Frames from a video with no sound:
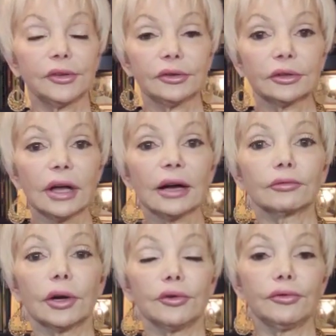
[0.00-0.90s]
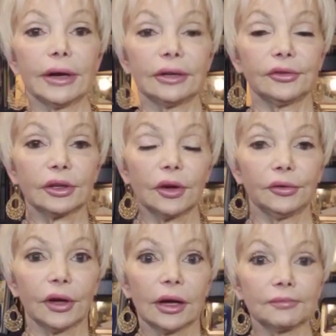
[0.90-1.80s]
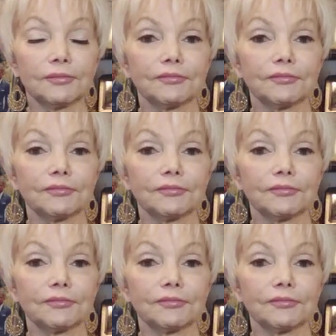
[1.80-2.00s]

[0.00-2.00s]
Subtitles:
there's a lot of road rage that goes on.